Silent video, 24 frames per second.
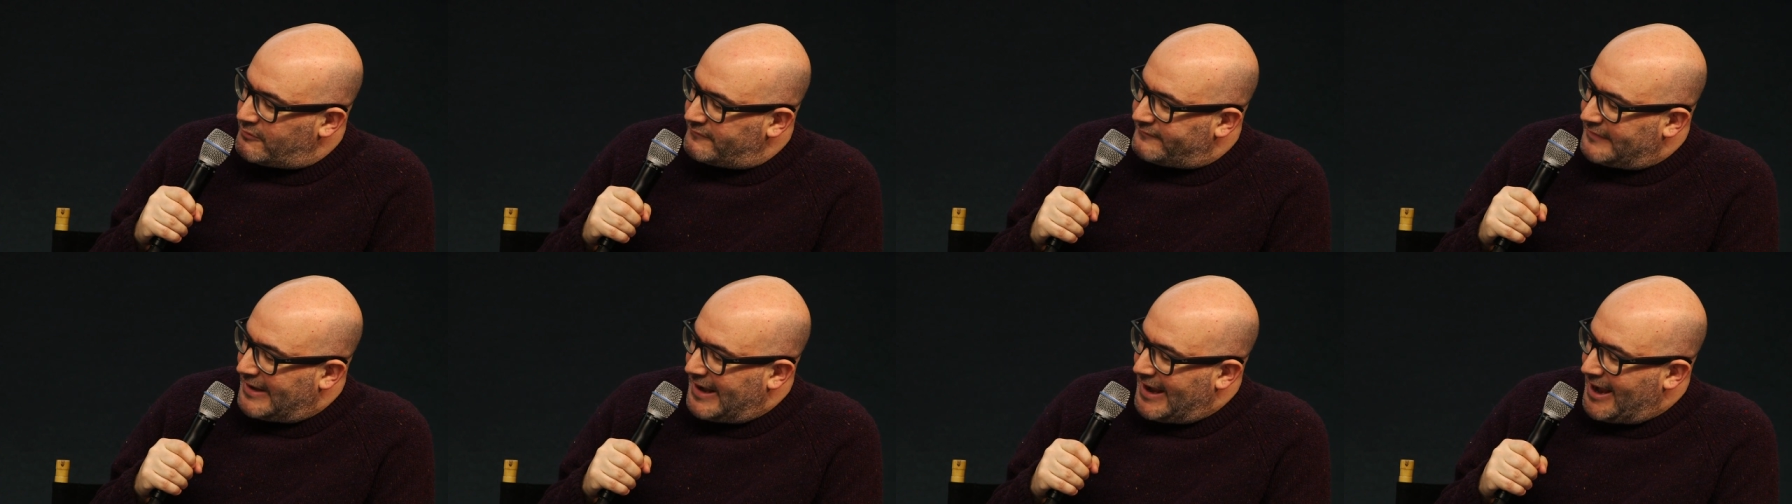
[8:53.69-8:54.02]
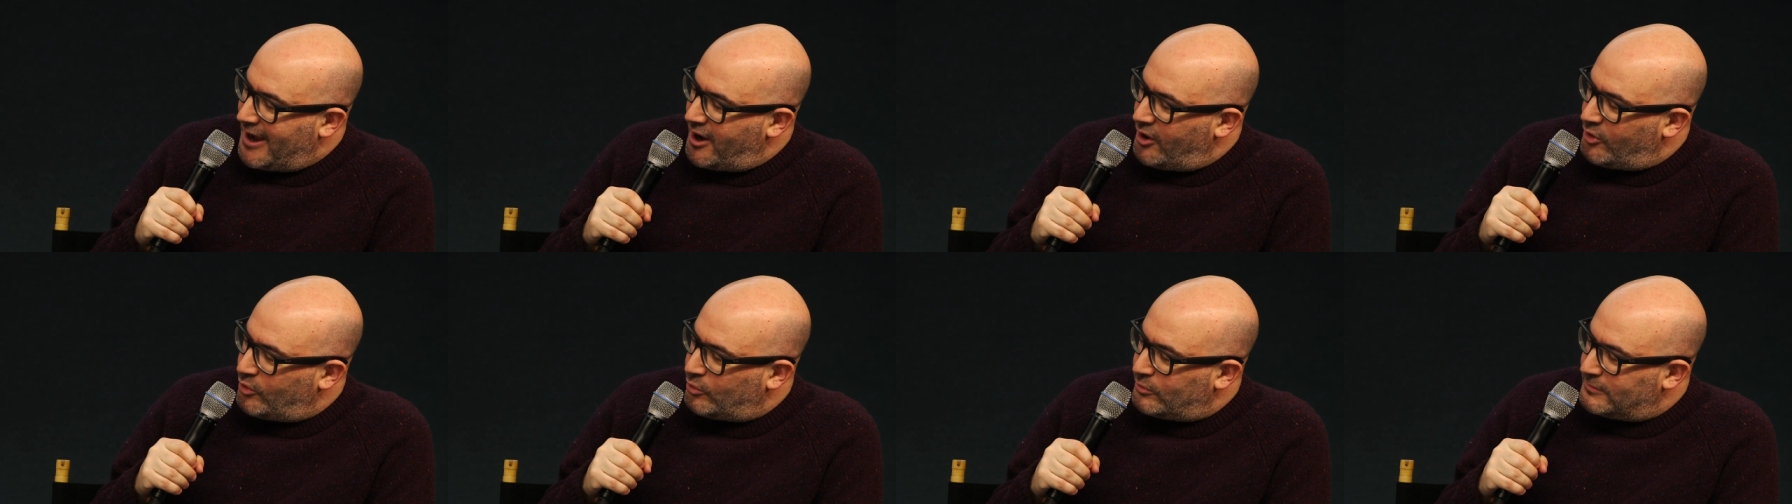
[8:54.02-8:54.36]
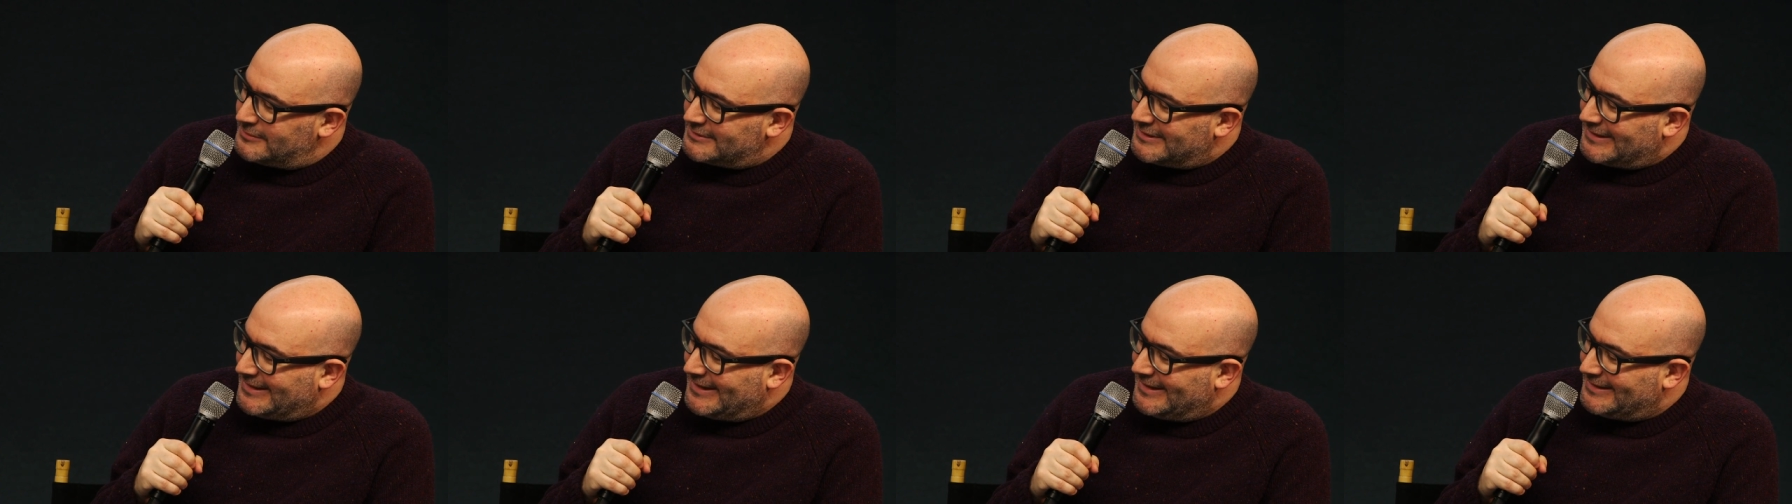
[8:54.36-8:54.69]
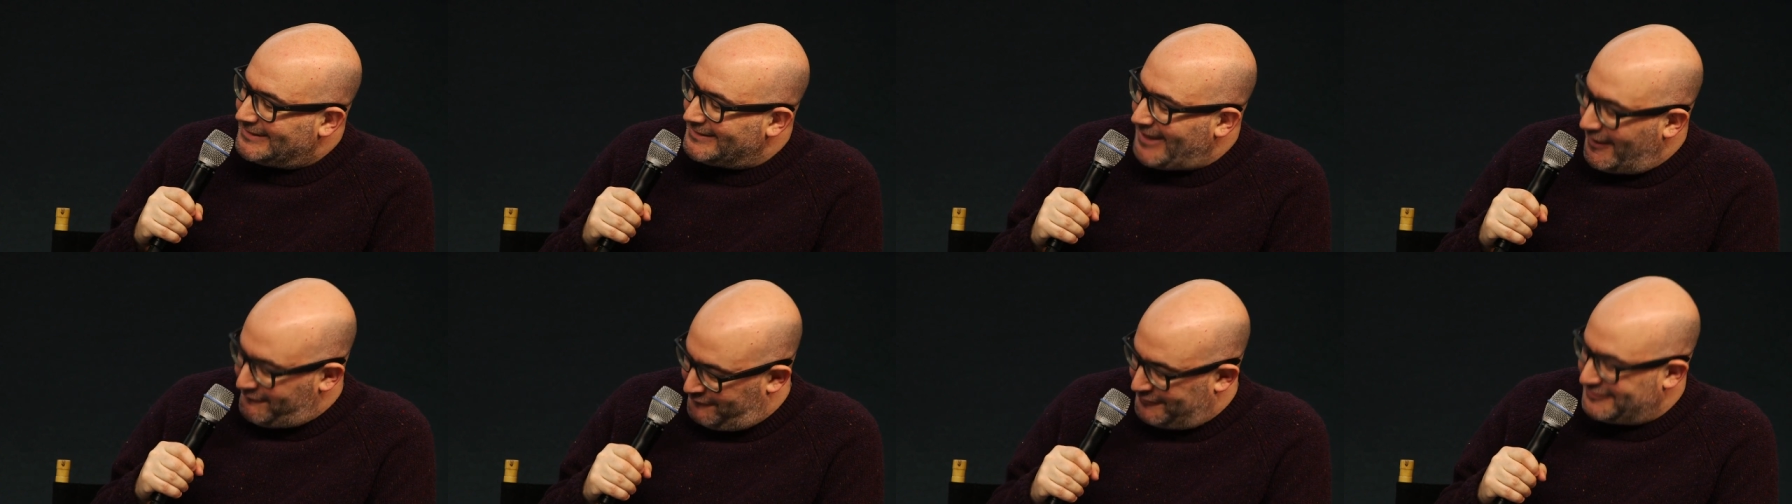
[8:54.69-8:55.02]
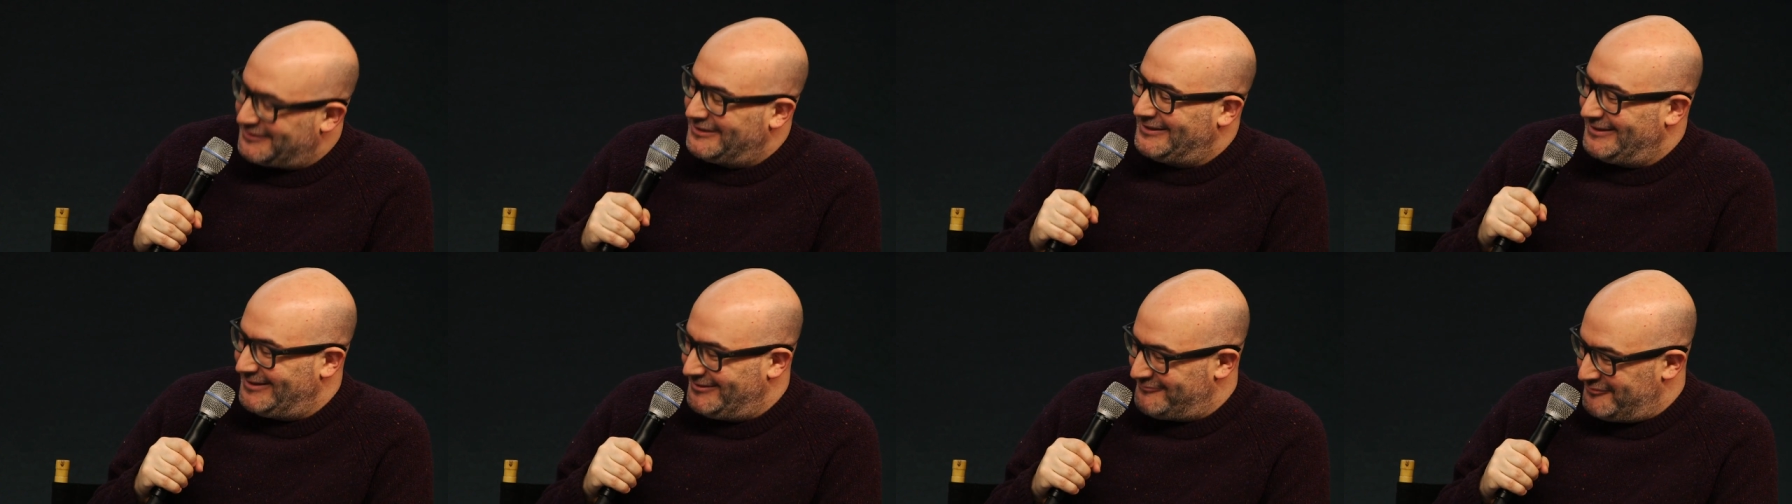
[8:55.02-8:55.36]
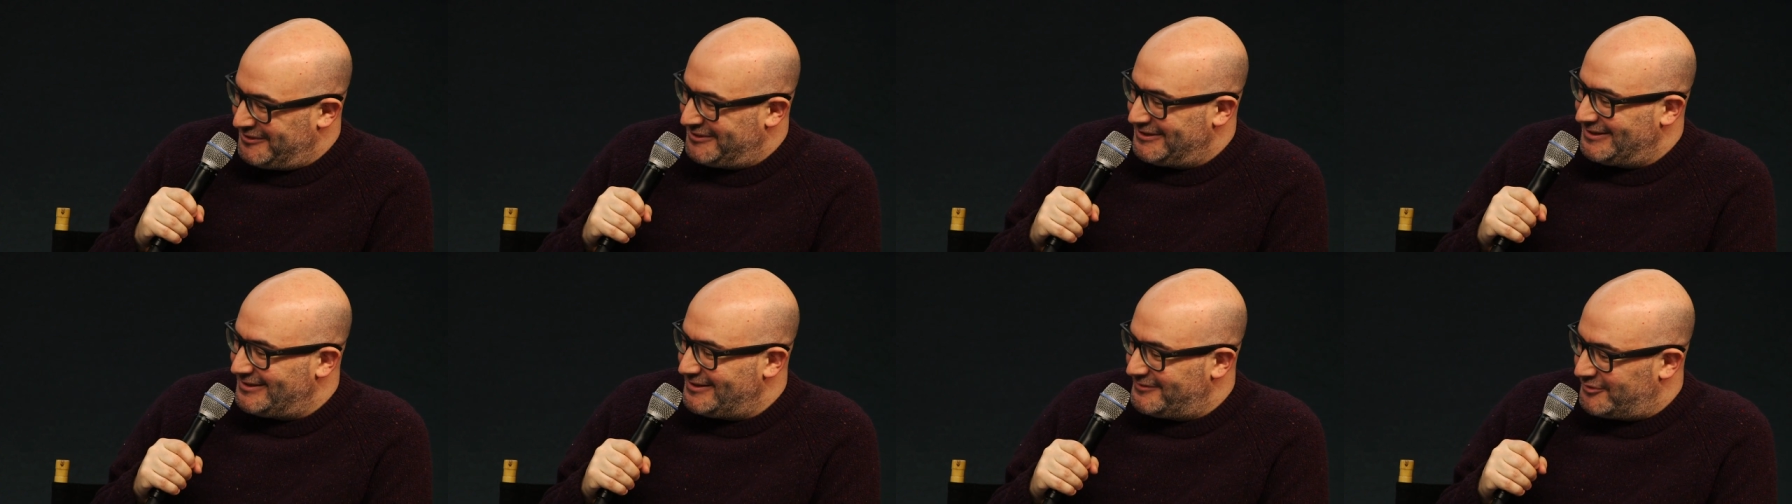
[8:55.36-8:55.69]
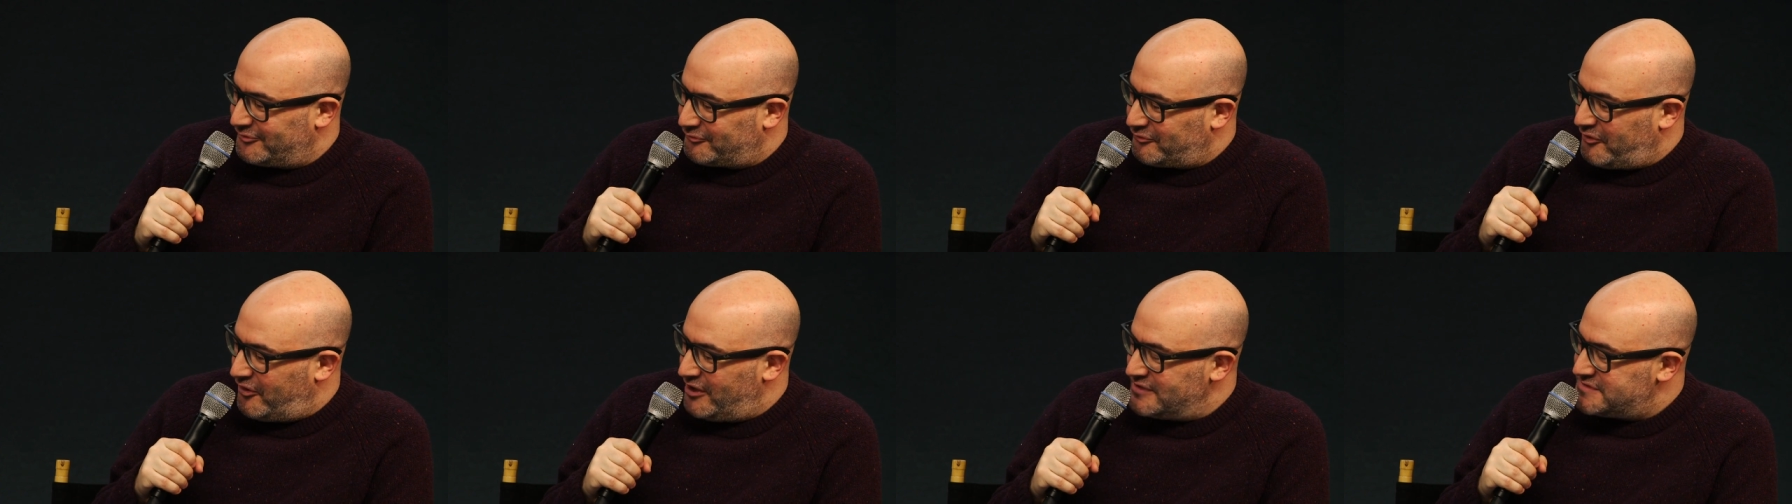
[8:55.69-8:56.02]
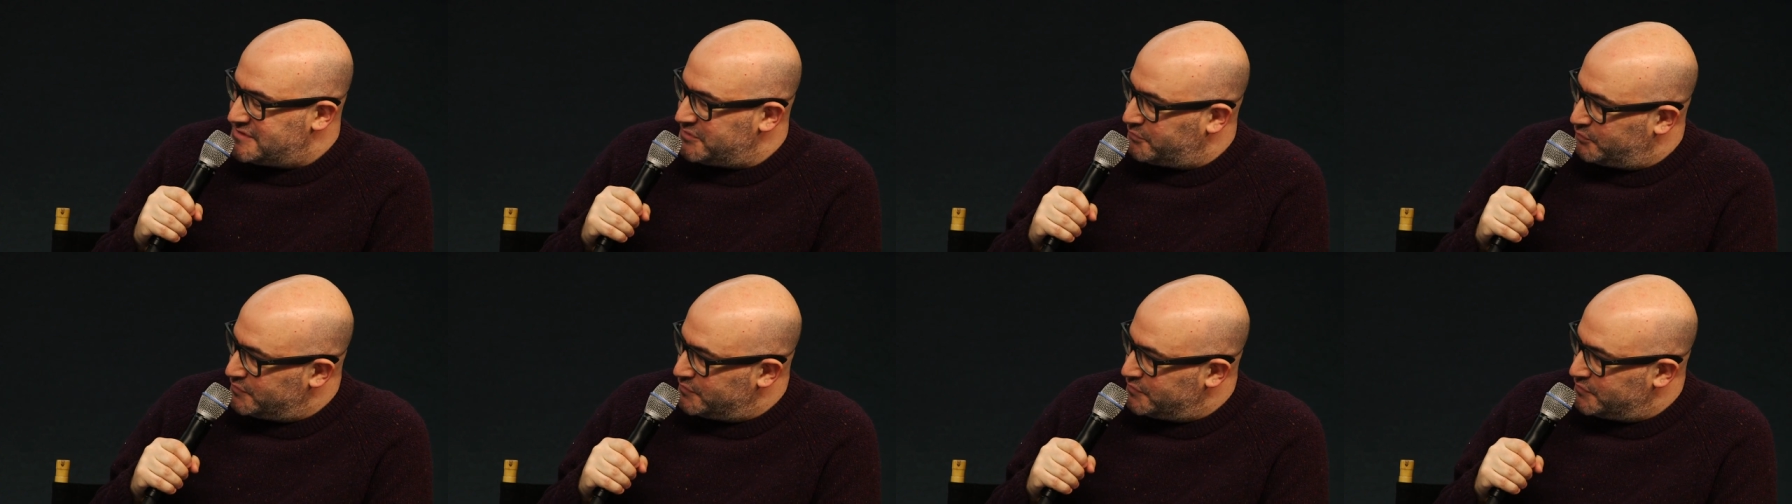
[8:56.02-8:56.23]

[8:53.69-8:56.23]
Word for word: of how cleverly, really, the writer